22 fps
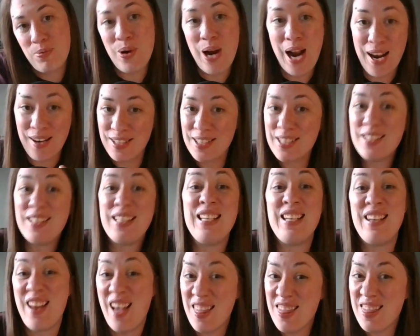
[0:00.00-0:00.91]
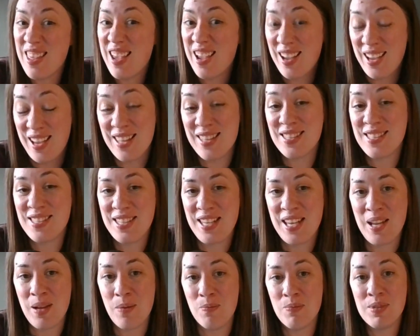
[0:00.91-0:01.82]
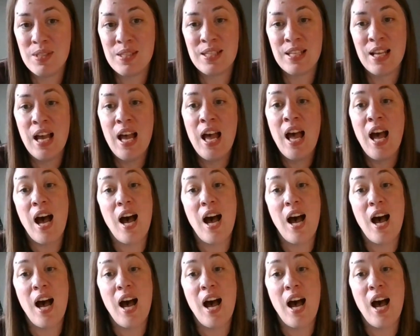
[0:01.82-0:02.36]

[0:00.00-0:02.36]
practically nothing, it seems,